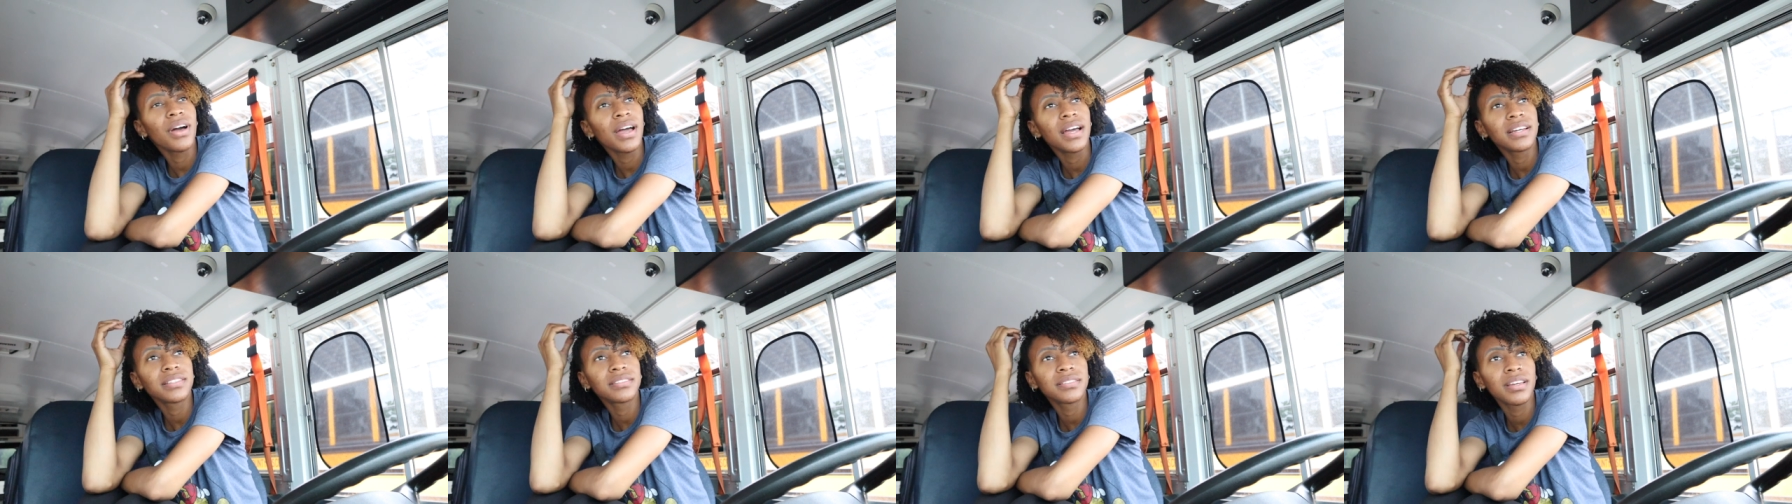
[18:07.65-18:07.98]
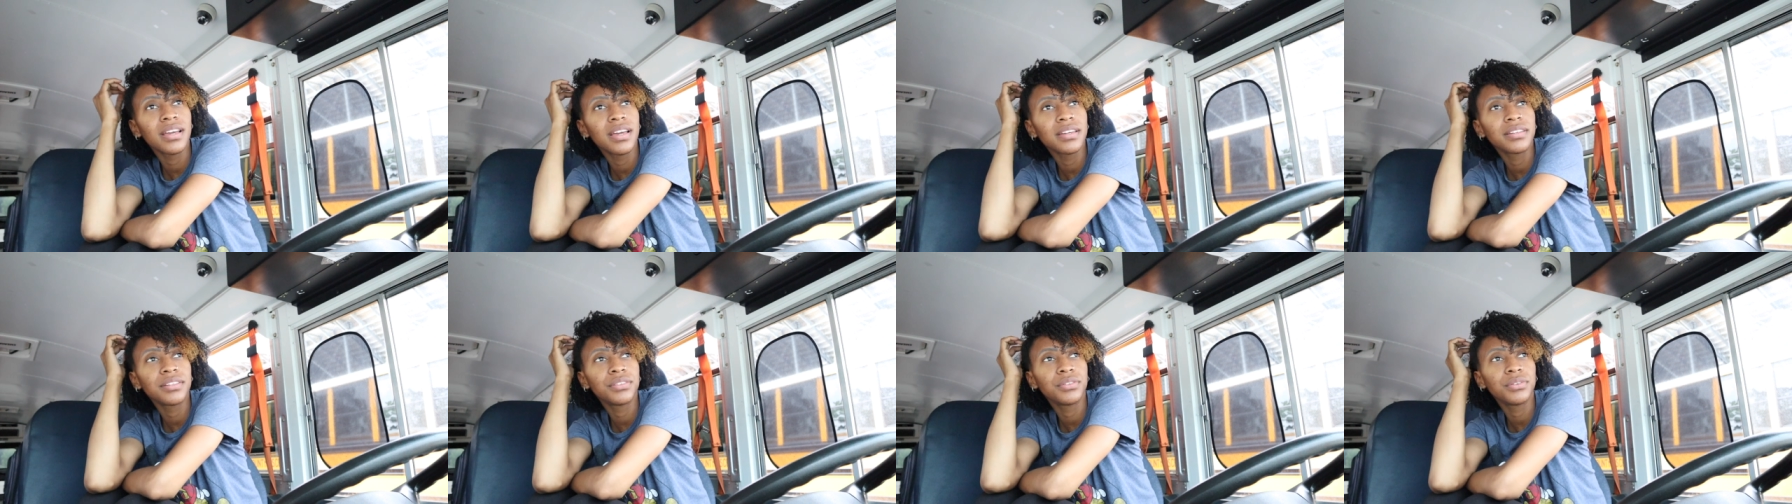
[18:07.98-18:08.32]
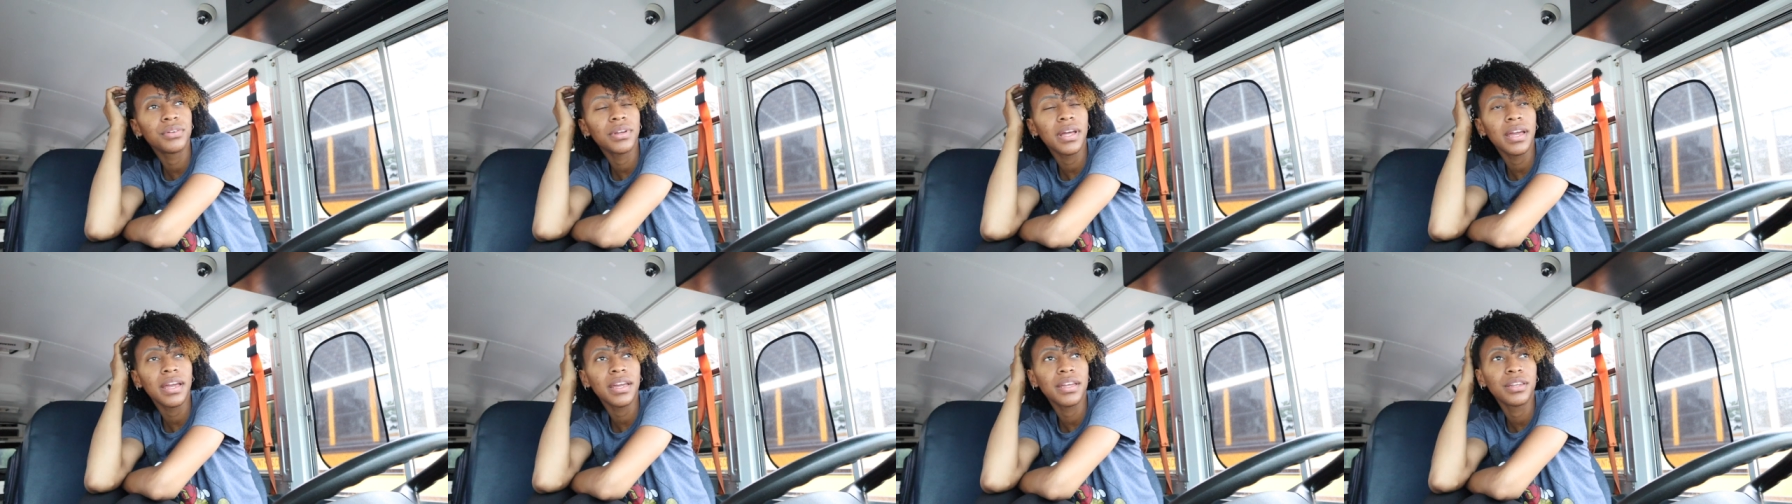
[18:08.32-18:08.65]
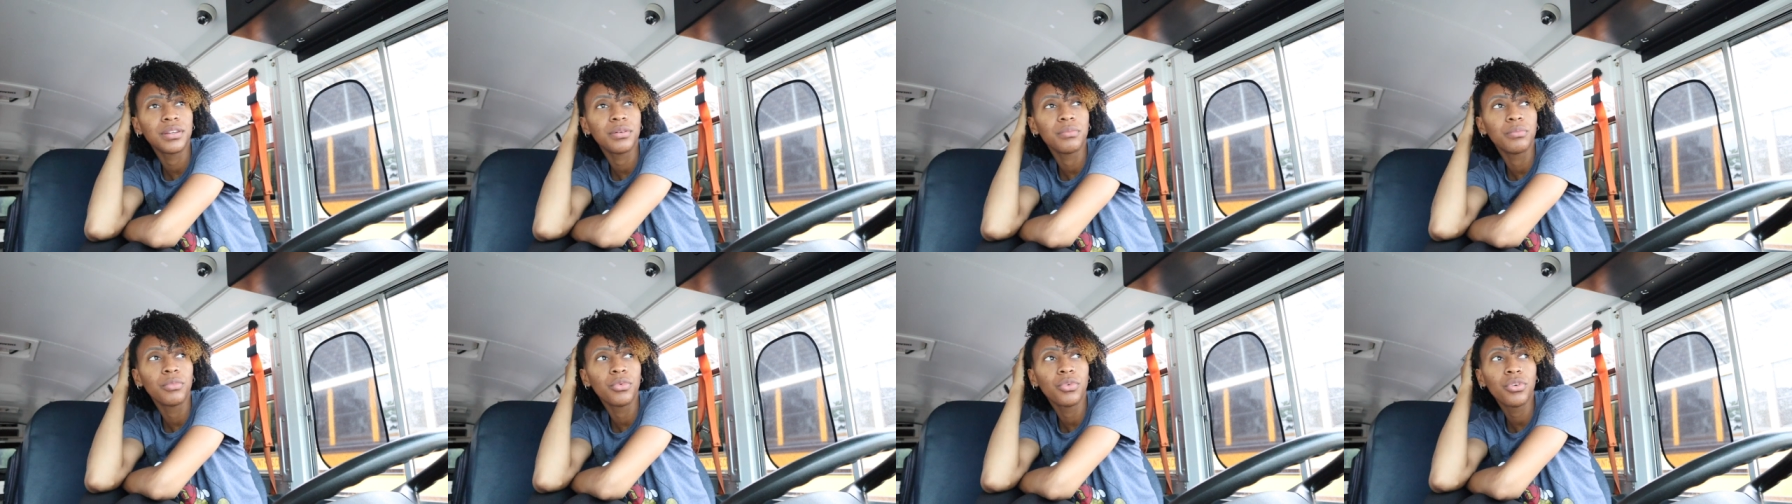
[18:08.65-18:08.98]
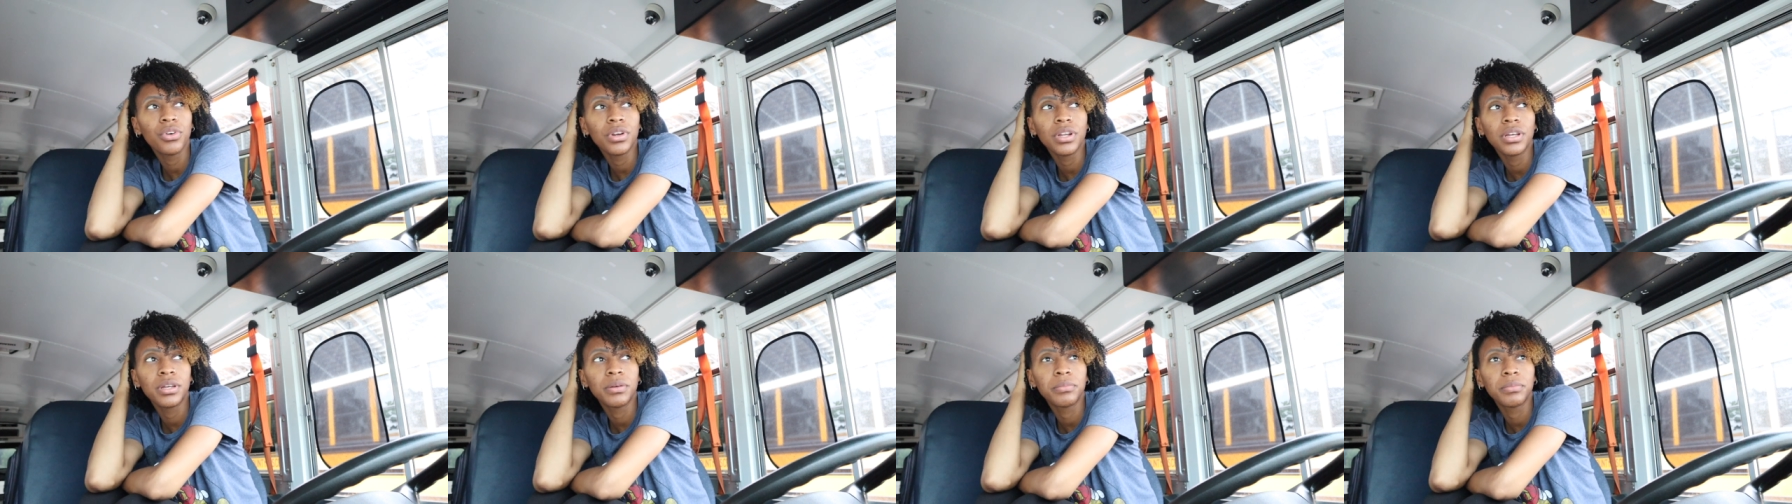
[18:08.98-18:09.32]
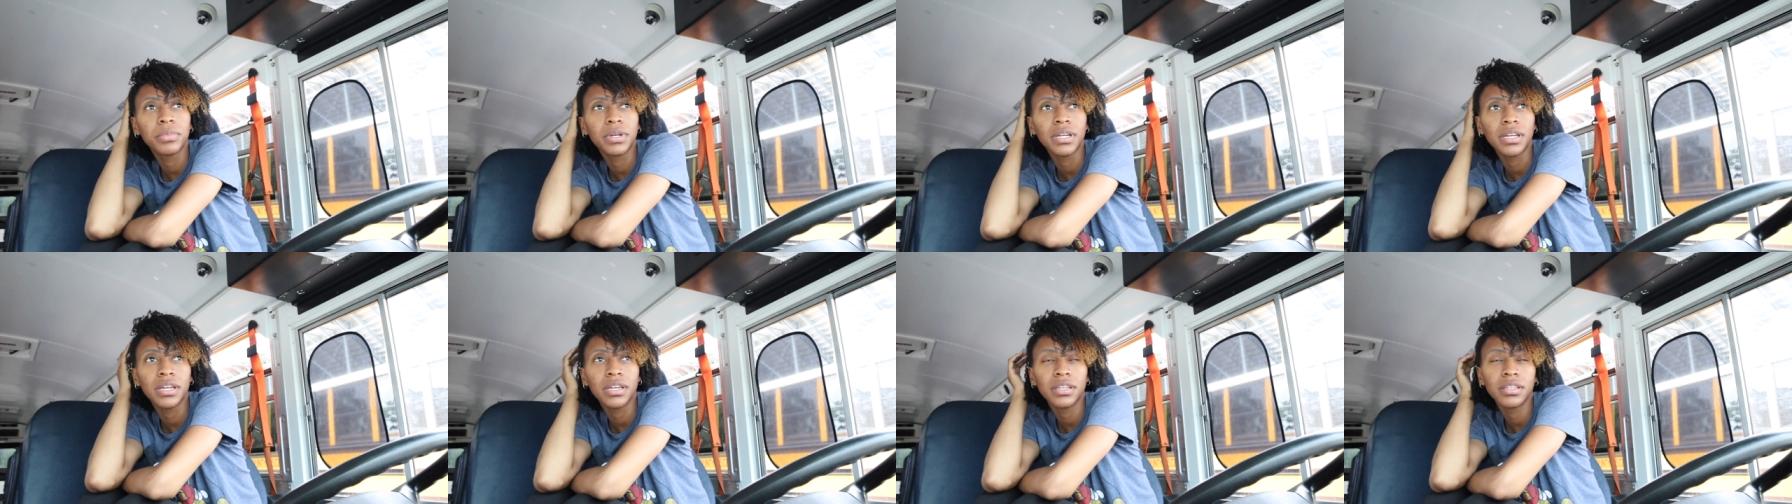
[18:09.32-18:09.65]
have time to do that in the morning,
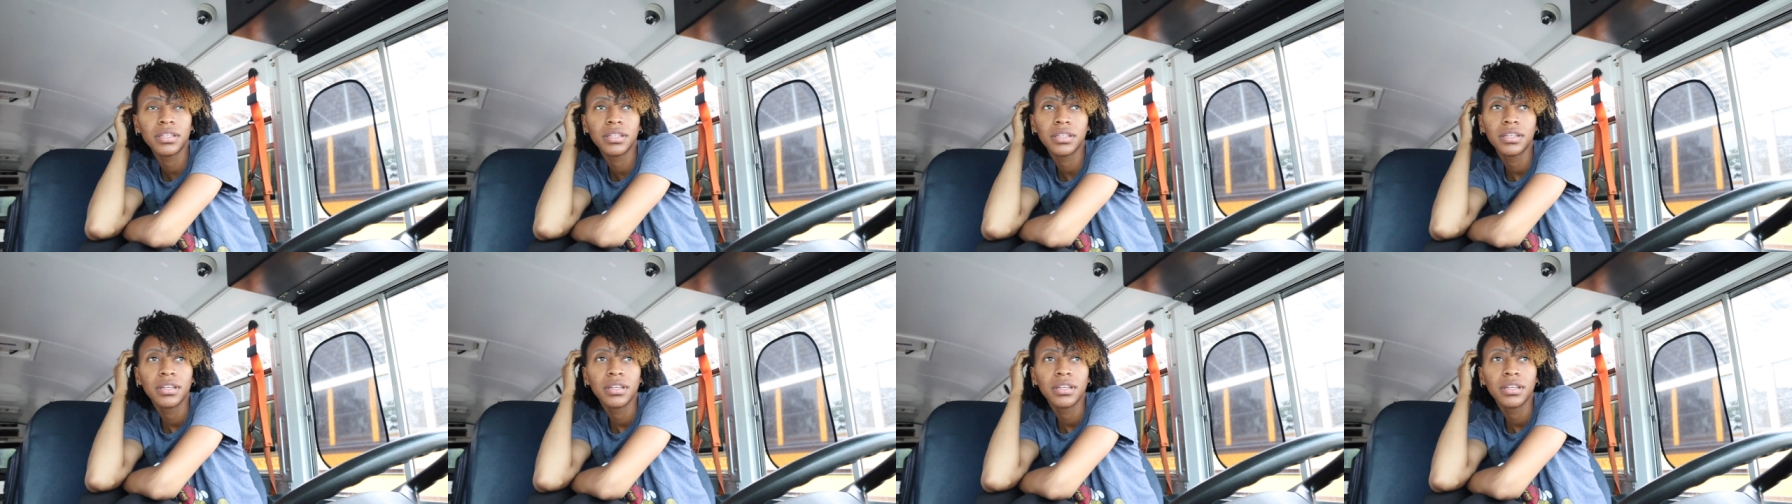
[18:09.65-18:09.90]
but